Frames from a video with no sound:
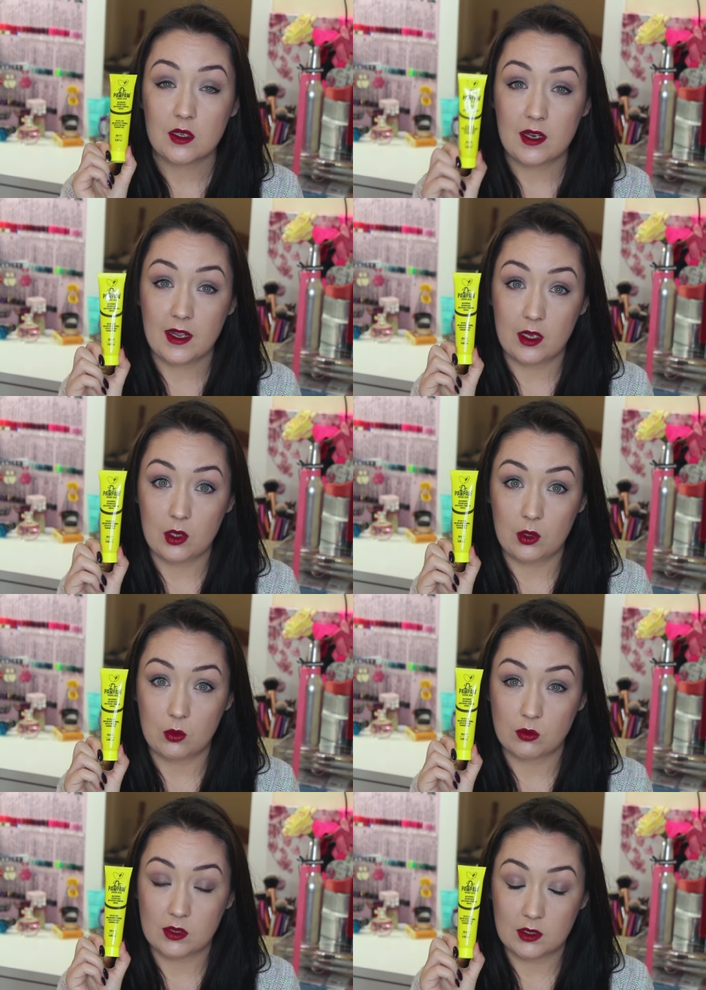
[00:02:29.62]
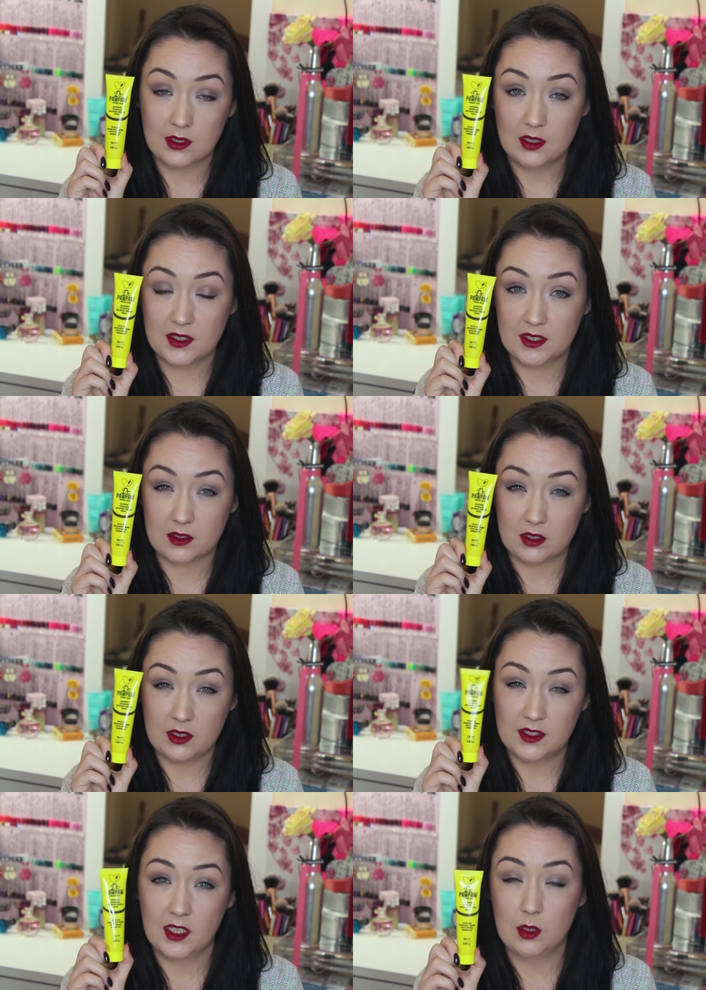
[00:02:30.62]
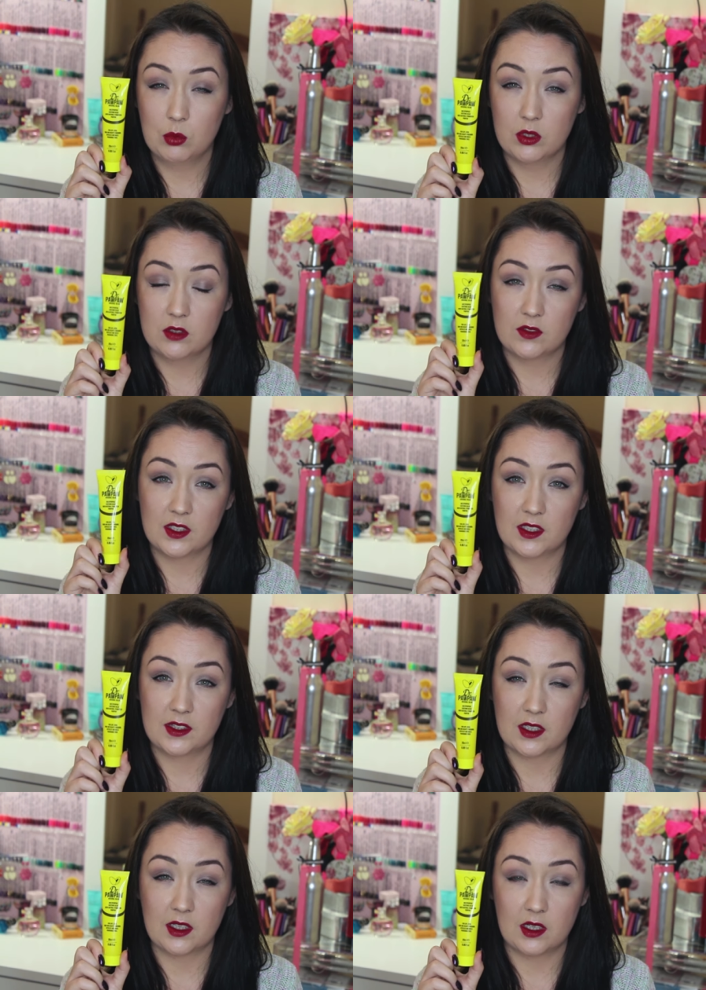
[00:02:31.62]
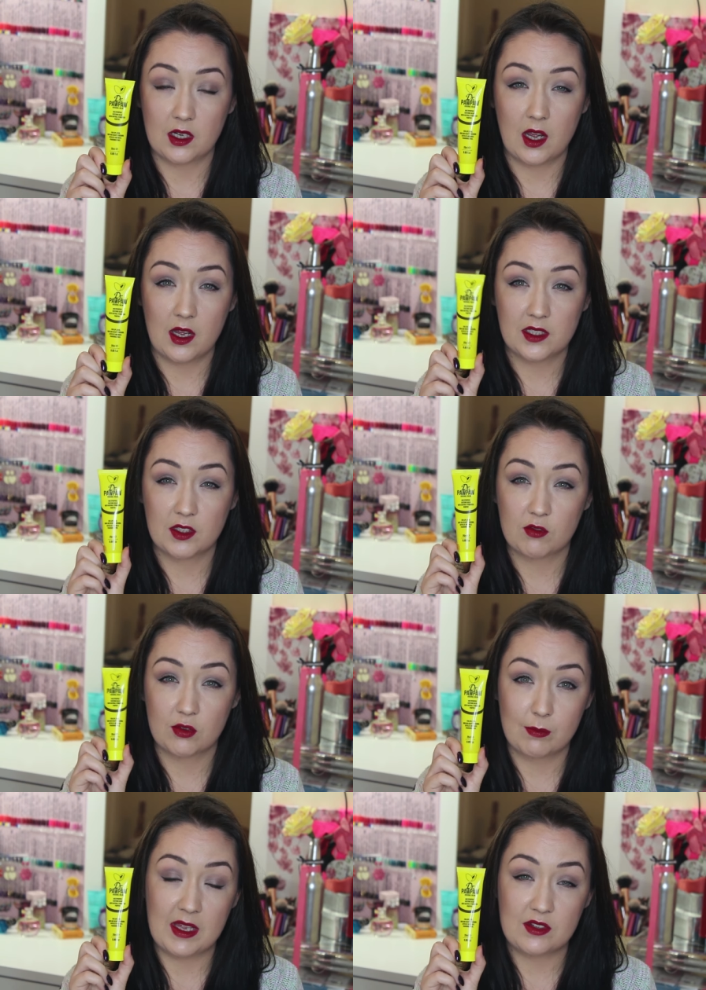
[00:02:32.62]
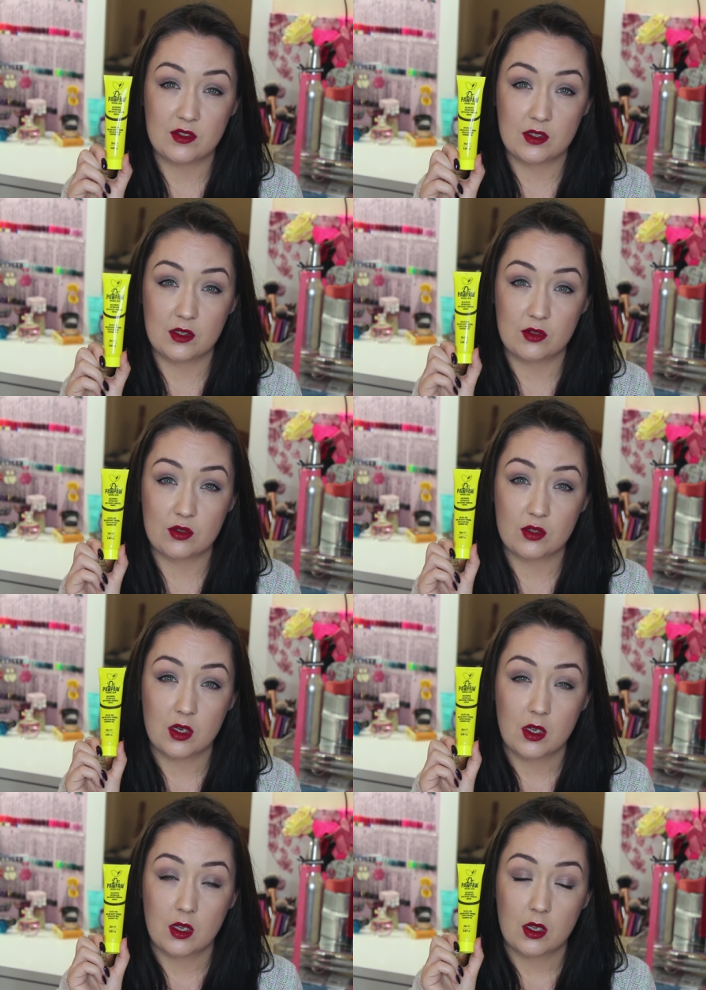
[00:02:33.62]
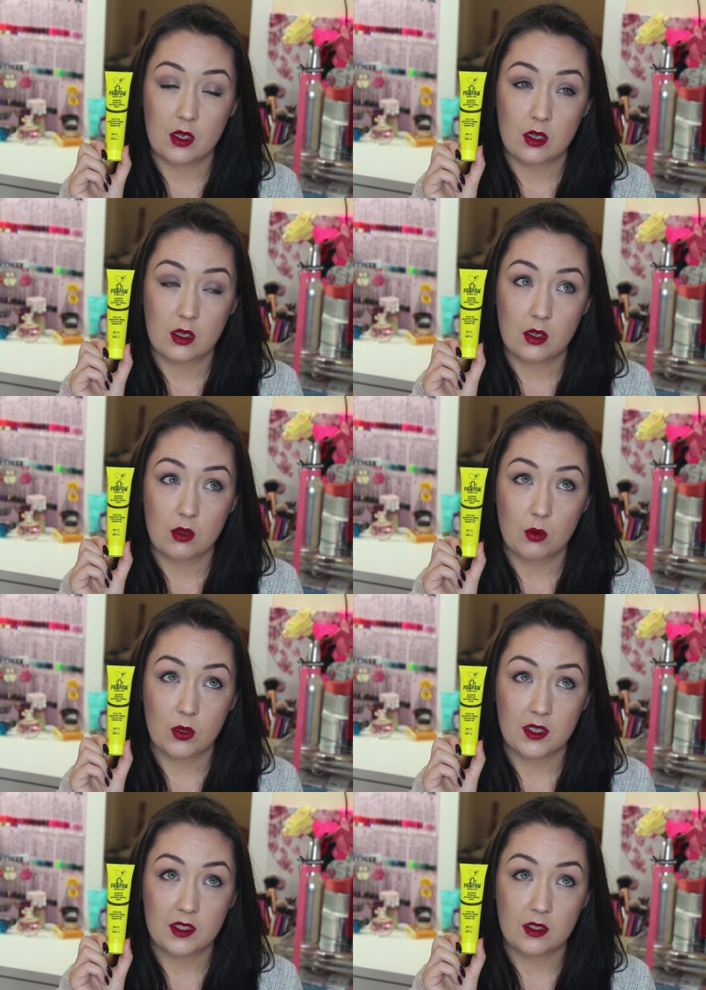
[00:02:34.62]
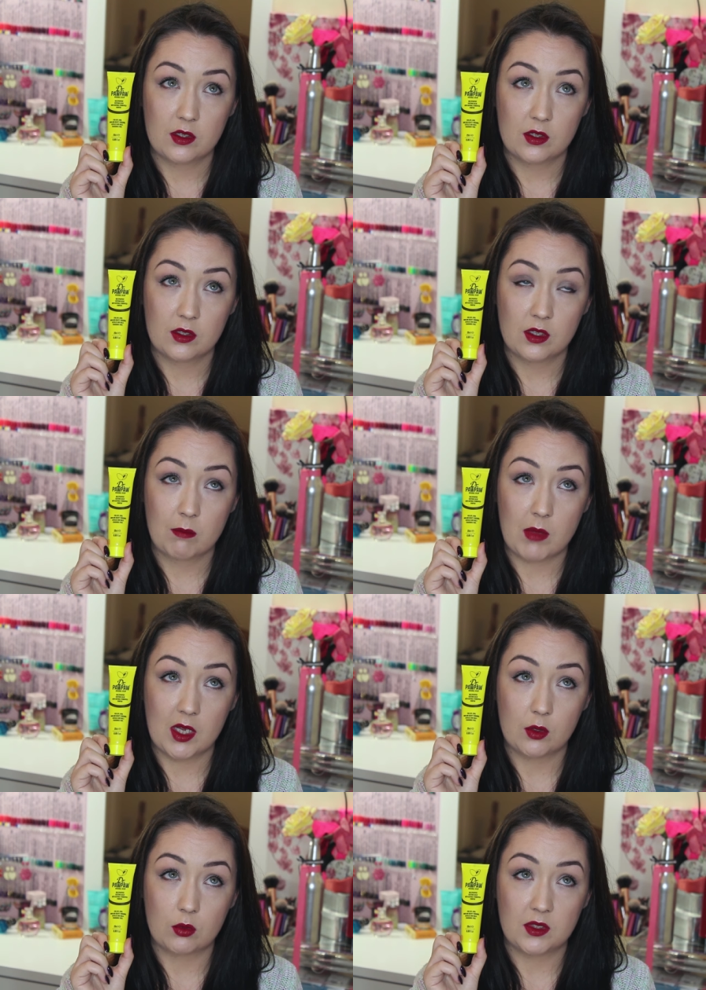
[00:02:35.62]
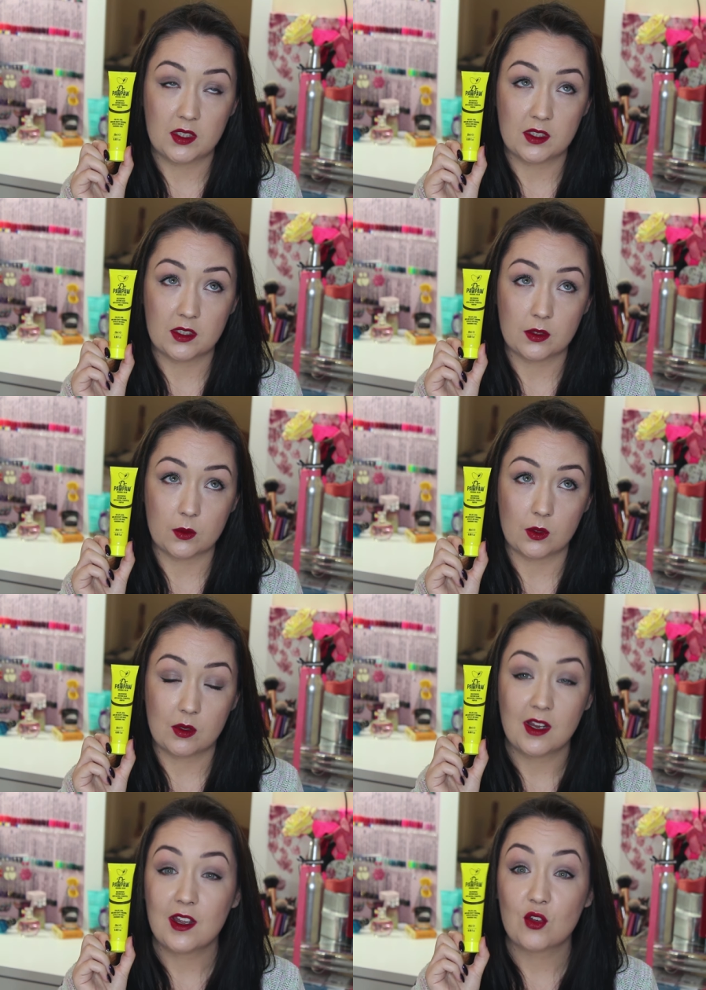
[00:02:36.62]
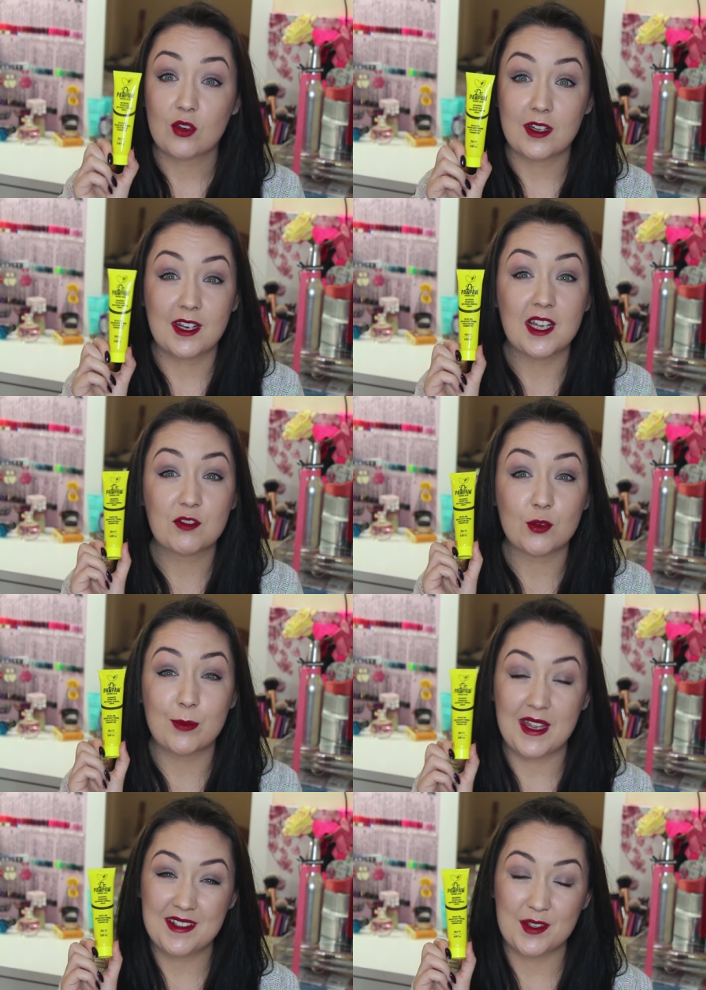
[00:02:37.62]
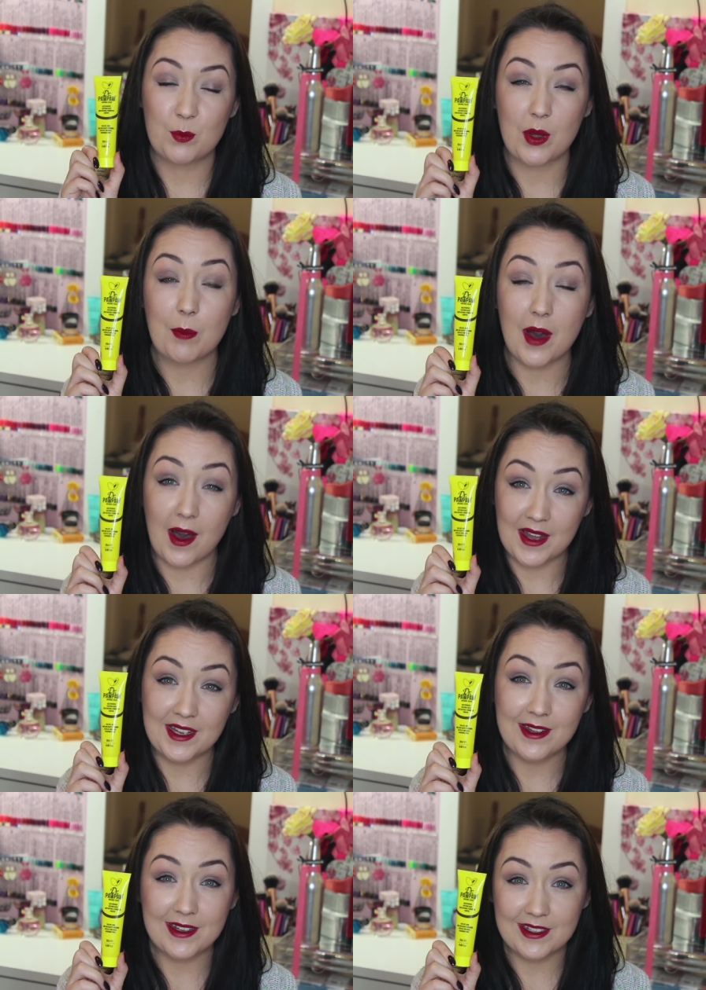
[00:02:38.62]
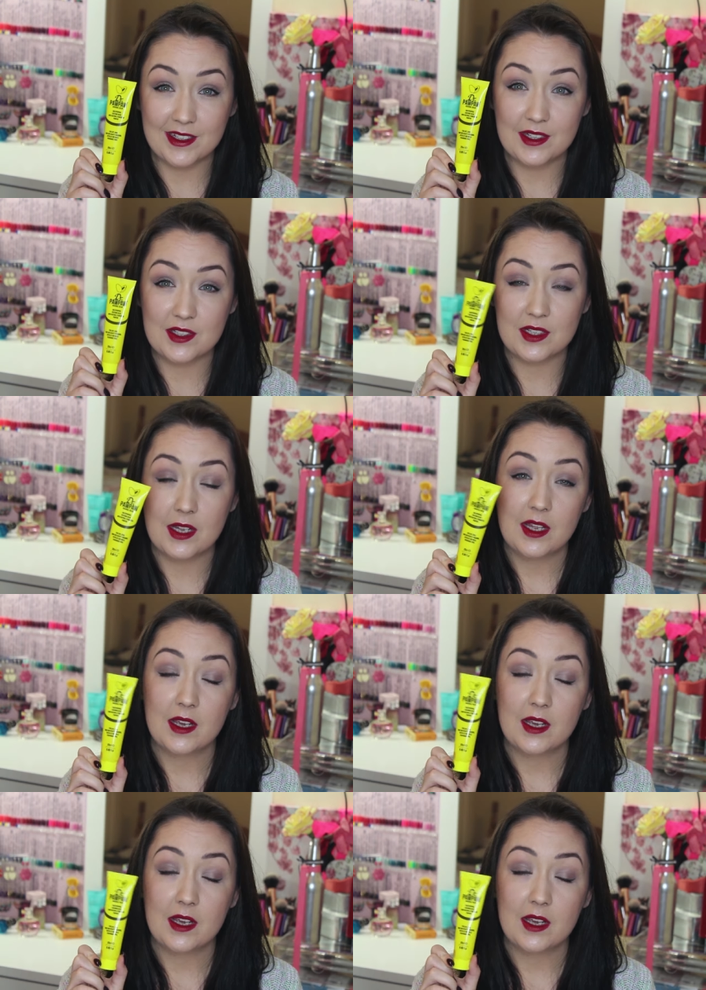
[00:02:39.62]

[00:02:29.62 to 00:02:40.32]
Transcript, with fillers: Now, this, the selling point of this is that it has fermented, what is it? It's not mangoes, it's the other one. It has fermented papaya in it,